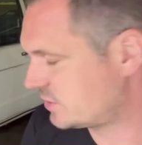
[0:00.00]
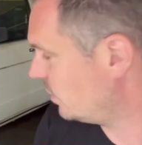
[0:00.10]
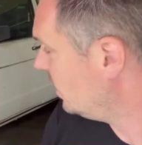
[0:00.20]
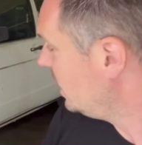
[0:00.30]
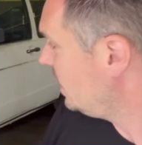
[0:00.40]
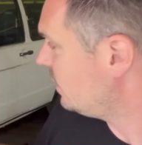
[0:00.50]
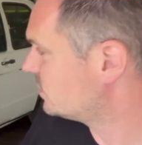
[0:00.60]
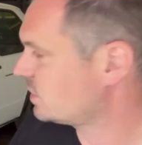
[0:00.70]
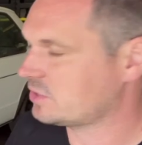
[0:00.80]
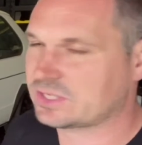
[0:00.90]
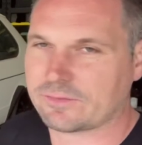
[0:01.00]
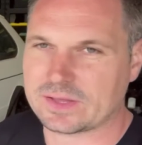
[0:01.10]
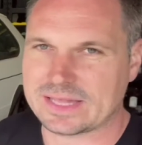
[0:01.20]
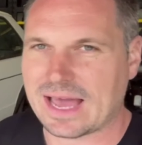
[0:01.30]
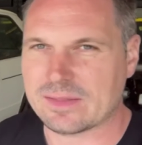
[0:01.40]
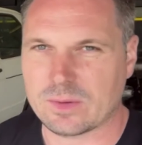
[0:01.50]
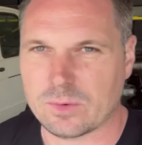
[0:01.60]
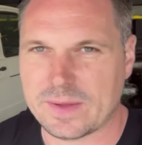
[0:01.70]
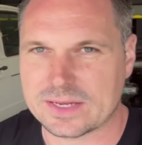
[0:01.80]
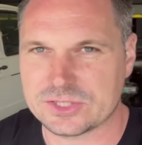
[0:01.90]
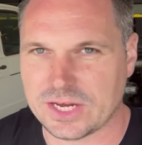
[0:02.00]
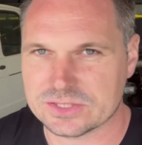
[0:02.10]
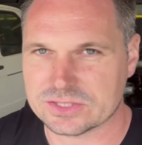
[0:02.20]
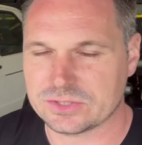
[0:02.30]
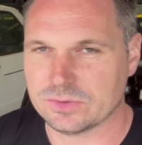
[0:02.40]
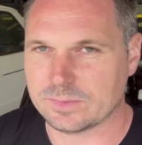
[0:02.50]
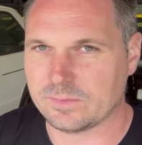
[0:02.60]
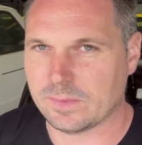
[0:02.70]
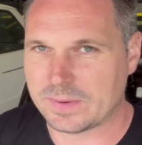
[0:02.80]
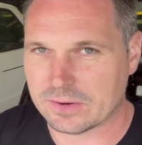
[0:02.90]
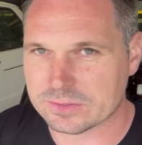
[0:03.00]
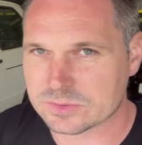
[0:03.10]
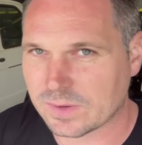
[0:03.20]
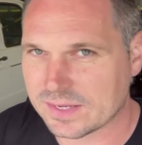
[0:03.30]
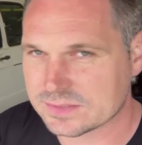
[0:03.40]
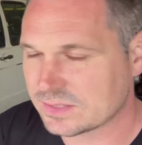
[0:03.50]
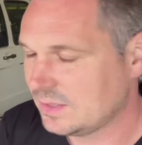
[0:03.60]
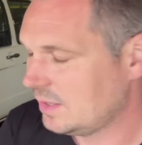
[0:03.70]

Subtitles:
So there's little stuff like that that will make changes to appearance-wise.